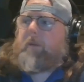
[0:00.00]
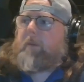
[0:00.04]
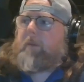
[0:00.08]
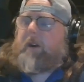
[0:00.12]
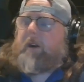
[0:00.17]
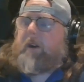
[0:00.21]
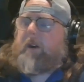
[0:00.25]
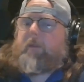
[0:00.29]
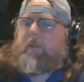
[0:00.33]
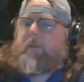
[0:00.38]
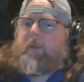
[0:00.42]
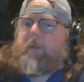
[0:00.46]

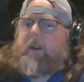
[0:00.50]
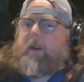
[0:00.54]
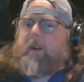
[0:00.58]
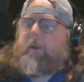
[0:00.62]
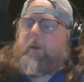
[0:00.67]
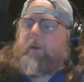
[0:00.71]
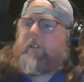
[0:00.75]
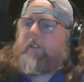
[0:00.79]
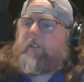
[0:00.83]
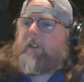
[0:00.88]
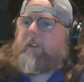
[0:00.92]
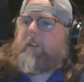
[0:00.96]
But we
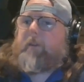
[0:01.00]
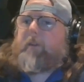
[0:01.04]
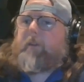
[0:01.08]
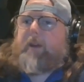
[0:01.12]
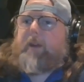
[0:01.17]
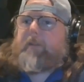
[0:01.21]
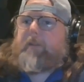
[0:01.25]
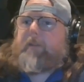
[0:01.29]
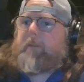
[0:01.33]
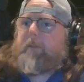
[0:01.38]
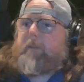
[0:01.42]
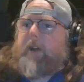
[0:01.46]
always end up
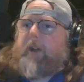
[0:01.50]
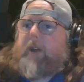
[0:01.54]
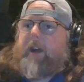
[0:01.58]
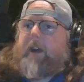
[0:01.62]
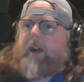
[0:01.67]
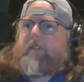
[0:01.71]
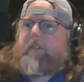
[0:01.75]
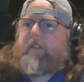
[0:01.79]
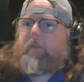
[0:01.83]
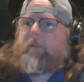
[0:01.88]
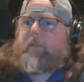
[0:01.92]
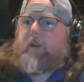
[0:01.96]
having a
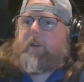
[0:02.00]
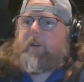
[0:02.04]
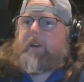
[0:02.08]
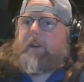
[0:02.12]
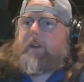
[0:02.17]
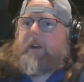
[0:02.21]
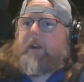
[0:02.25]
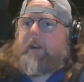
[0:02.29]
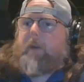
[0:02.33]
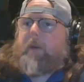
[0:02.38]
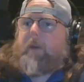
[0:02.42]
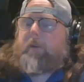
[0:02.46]
blast. We're at an
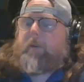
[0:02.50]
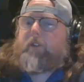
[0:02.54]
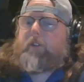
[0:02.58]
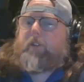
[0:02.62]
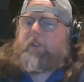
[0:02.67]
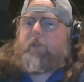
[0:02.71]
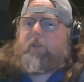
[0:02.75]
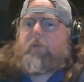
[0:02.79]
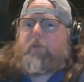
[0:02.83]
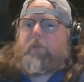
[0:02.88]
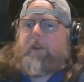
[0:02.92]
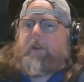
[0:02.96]
hour
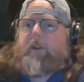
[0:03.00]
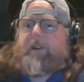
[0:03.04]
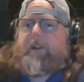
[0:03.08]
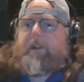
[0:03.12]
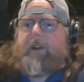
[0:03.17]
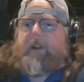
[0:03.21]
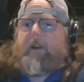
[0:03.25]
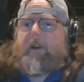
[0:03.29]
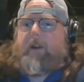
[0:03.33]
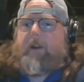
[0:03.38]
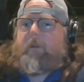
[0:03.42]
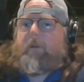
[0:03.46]
2 right
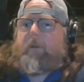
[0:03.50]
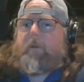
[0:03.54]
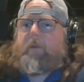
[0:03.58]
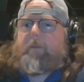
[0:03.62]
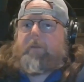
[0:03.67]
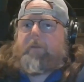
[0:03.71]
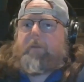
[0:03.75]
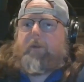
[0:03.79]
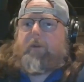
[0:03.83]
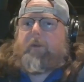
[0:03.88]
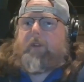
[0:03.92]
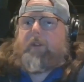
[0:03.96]
now. We
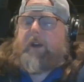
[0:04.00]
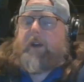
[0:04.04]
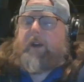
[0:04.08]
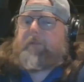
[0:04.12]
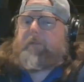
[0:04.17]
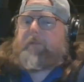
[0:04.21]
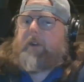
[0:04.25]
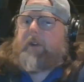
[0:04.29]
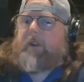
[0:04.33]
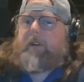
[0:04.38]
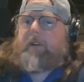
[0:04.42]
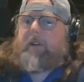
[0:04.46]
both got
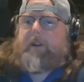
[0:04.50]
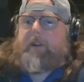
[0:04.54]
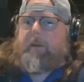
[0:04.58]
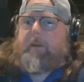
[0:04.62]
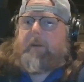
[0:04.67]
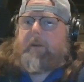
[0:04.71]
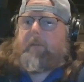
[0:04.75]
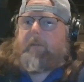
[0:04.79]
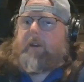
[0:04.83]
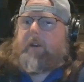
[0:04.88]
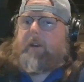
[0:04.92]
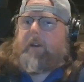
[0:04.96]
fired up.
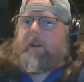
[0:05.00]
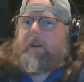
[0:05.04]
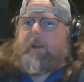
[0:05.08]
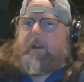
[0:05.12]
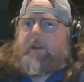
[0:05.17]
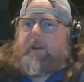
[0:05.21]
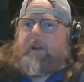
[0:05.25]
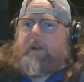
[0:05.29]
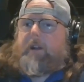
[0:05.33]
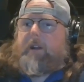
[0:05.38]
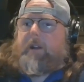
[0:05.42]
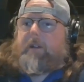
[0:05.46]

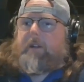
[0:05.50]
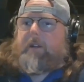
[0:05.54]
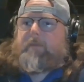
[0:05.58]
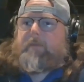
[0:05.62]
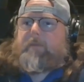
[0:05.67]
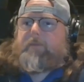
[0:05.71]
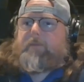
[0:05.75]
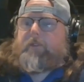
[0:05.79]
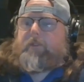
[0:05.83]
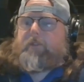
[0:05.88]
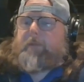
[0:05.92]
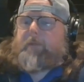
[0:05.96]

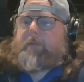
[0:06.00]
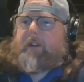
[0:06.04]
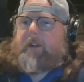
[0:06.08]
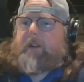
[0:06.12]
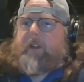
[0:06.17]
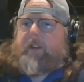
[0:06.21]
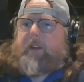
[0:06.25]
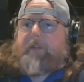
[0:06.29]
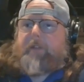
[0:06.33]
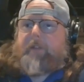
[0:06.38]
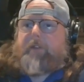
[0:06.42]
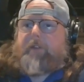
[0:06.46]
It's been a
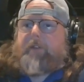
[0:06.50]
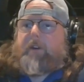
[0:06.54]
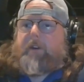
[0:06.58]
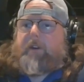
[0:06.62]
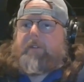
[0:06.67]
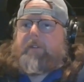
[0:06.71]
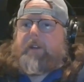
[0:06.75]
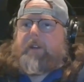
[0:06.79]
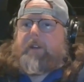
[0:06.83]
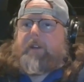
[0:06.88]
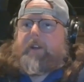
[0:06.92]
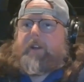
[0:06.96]
lot of fun,
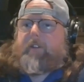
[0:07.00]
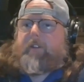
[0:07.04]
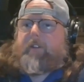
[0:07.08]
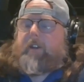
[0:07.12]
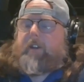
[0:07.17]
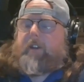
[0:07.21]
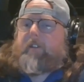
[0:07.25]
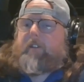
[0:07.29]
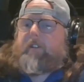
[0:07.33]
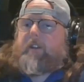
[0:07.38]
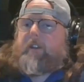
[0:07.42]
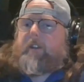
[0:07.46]
and it's
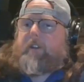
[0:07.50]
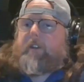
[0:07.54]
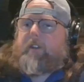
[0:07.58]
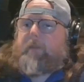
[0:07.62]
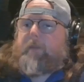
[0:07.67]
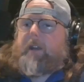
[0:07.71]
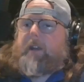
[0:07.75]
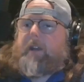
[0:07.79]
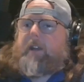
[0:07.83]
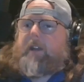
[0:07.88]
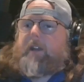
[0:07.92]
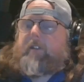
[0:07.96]
easy. It's
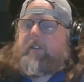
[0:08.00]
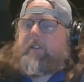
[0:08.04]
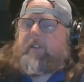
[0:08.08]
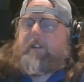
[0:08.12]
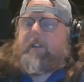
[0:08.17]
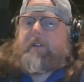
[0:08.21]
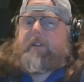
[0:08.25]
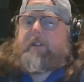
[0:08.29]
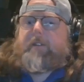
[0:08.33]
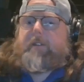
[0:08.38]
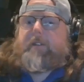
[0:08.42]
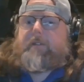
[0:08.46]
made
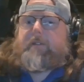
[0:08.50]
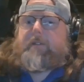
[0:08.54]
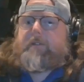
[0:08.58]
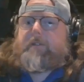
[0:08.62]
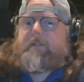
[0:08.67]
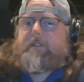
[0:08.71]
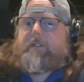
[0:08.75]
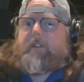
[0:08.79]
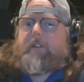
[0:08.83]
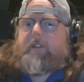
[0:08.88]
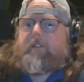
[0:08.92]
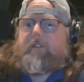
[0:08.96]
easy
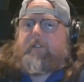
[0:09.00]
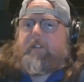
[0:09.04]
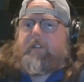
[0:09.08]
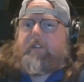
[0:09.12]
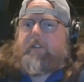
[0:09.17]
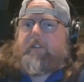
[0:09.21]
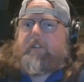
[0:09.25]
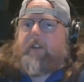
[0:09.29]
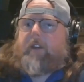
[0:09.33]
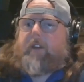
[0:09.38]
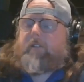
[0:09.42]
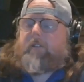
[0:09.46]
because these
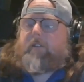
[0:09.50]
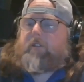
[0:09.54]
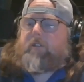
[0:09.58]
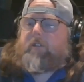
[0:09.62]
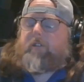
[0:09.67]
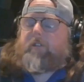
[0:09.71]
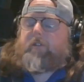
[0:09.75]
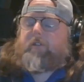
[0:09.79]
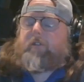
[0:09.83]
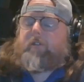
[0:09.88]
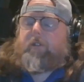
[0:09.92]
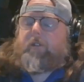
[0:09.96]
guys are
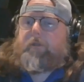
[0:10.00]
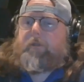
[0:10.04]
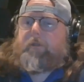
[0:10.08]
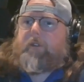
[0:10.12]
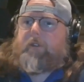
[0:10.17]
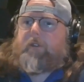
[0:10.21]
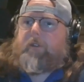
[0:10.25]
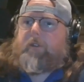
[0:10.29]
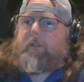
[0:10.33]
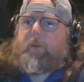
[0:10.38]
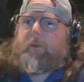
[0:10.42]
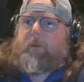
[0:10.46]
just so
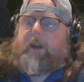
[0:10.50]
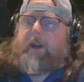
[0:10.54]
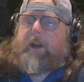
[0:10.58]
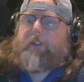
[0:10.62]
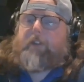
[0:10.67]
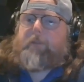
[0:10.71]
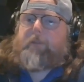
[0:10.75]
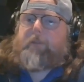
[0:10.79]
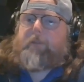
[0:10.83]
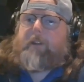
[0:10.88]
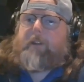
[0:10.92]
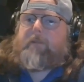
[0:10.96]
fun to watch,
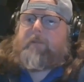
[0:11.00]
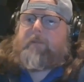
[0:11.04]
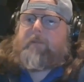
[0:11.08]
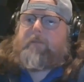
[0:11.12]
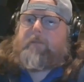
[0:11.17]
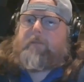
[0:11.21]
man.